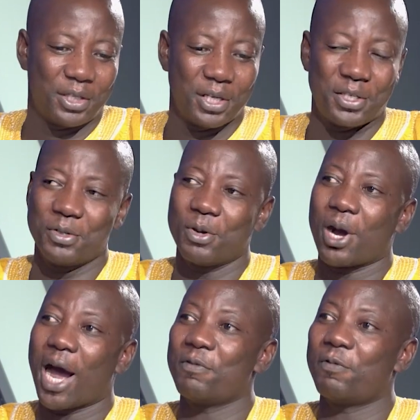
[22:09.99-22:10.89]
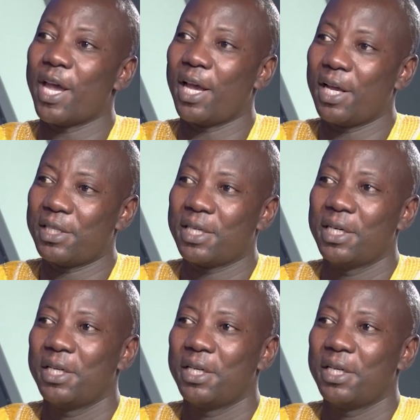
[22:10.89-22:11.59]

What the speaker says: station, your adverts,